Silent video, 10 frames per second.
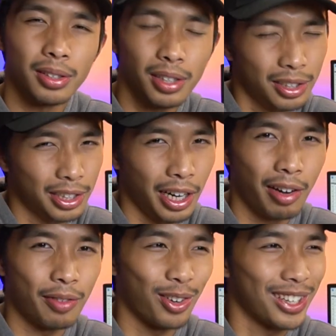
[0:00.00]
Just share
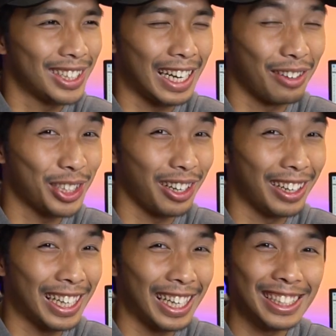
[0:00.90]
it for the sake of
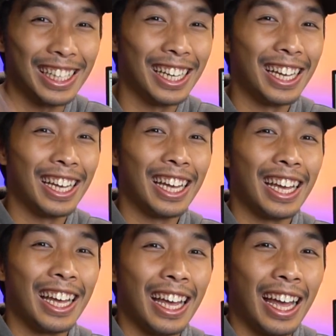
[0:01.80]
sharing, guys.
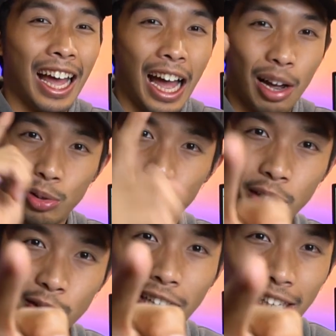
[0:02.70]
I will
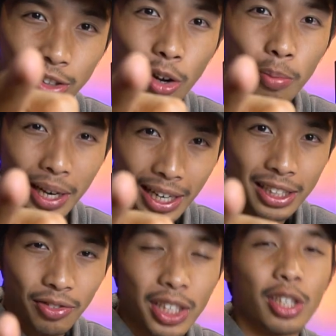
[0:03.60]
see you guys on my
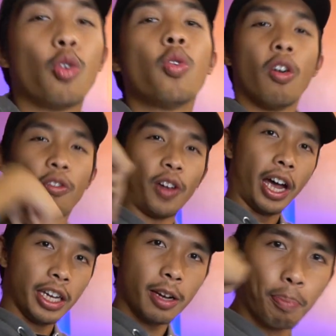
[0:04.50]
next video.
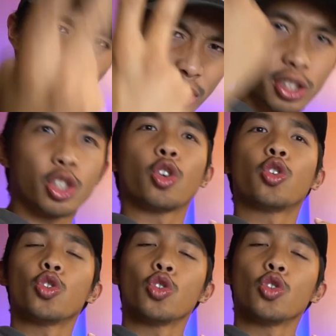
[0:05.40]
Flying peace!